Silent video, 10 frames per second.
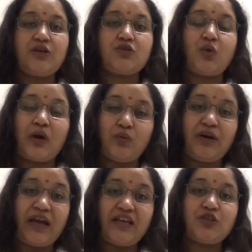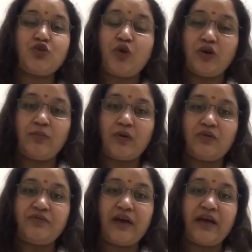So I would like to talk about
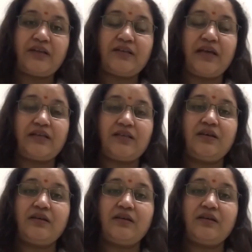the fact that